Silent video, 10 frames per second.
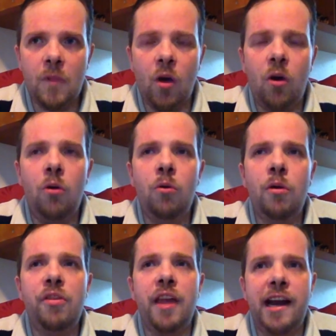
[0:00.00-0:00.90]
Oh,
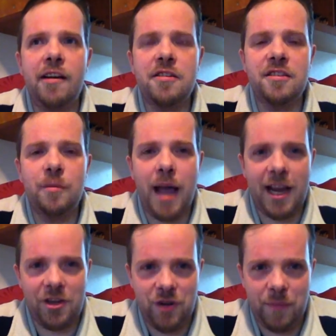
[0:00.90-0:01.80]
and there's the
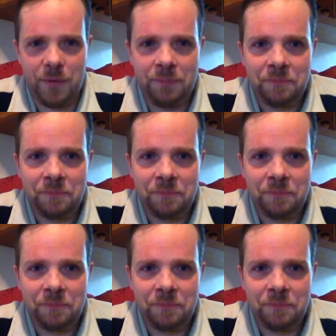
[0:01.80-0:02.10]
back drip.